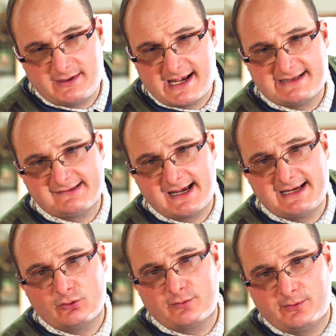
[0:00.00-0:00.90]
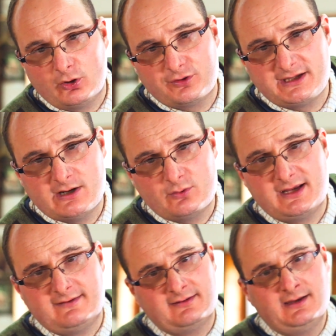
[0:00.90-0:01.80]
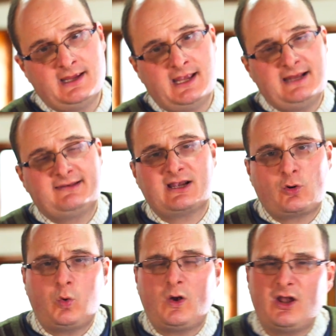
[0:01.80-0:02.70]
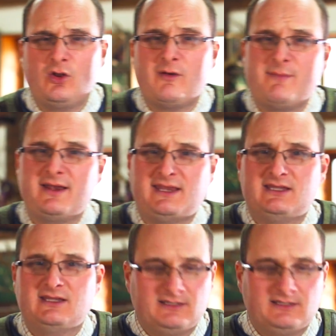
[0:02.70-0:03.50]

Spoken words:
with the ATA or the Yield It is they're quite a lot of money.